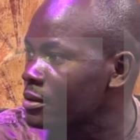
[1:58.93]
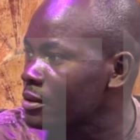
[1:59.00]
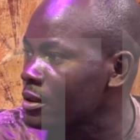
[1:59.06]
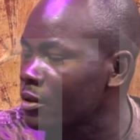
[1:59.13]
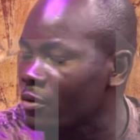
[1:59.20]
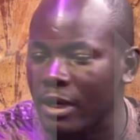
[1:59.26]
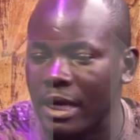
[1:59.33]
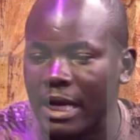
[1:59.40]

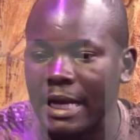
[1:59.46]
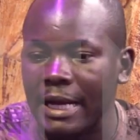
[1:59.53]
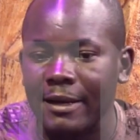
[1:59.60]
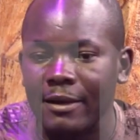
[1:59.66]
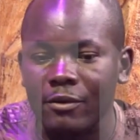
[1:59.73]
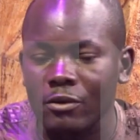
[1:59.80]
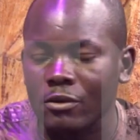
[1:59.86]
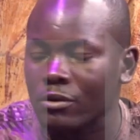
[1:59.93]
They
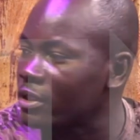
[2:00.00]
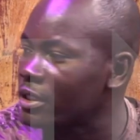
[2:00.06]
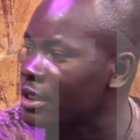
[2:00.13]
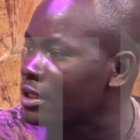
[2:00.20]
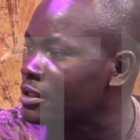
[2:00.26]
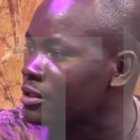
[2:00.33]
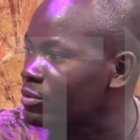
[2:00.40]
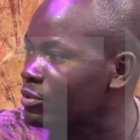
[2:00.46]
were old
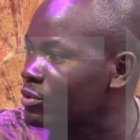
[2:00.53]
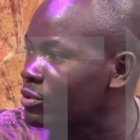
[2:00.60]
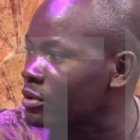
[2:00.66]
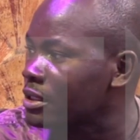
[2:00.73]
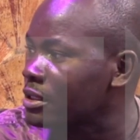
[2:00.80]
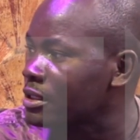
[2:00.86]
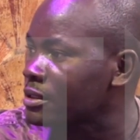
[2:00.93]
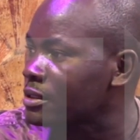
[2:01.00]
rickety
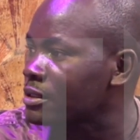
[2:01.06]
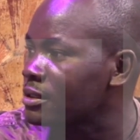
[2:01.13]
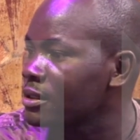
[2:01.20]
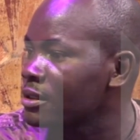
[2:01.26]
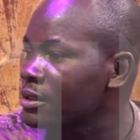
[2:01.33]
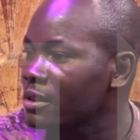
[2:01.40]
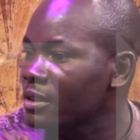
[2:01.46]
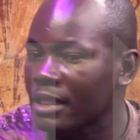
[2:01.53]
buildings
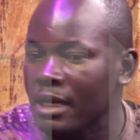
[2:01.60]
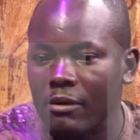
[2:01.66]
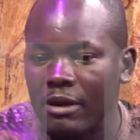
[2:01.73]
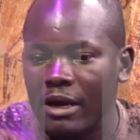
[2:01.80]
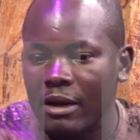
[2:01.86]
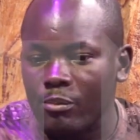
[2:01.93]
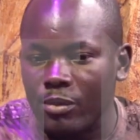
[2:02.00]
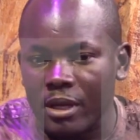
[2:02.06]
that
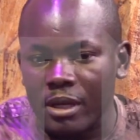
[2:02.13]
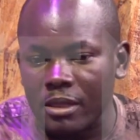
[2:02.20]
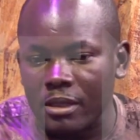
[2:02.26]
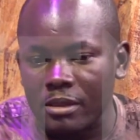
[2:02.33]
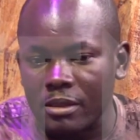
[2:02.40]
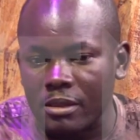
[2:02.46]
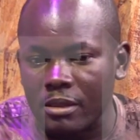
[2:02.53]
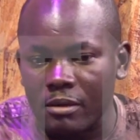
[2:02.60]
were
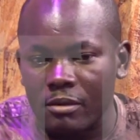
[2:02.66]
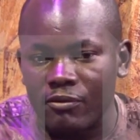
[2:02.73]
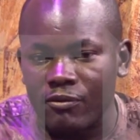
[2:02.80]
built